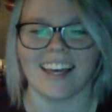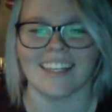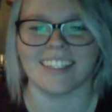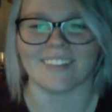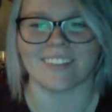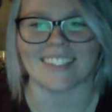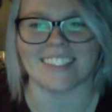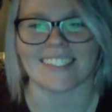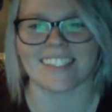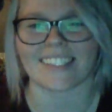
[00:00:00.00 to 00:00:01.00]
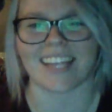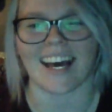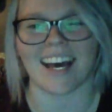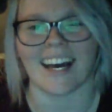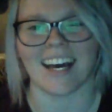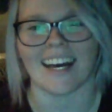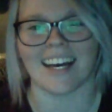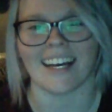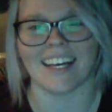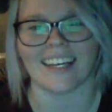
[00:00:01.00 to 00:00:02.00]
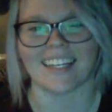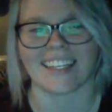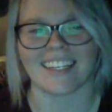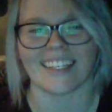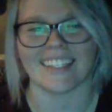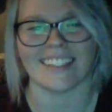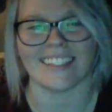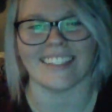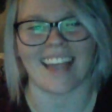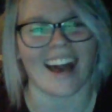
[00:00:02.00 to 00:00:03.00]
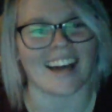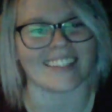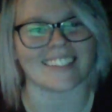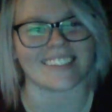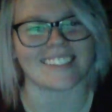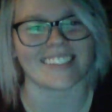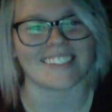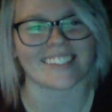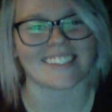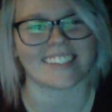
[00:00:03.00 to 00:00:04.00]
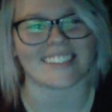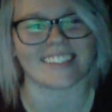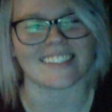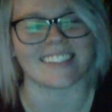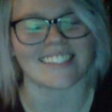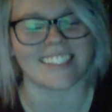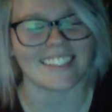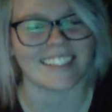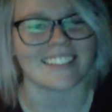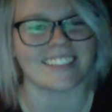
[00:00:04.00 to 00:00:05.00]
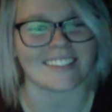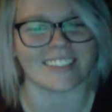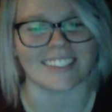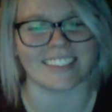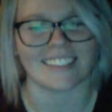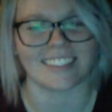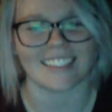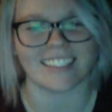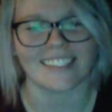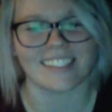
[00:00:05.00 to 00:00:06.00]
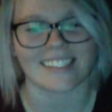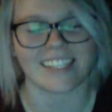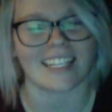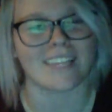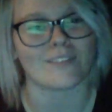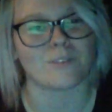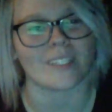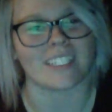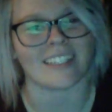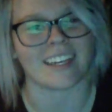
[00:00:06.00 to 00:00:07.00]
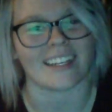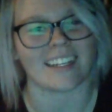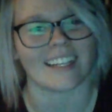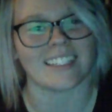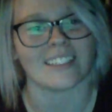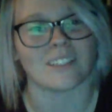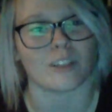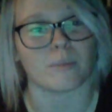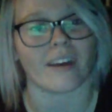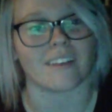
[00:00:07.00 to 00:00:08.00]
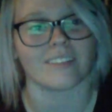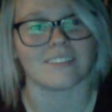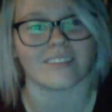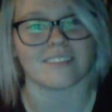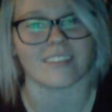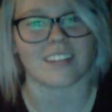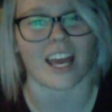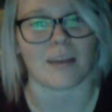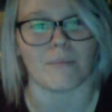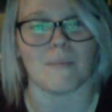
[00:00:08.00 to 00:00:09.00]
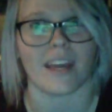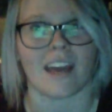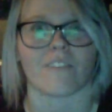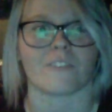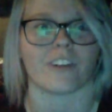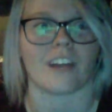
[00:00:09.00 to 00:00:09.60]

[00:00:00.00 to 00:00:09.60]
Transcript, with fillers: Anyways, uh, yeah, let's just get on into it. It's eleven forty at night. I need to go to bed. I may have to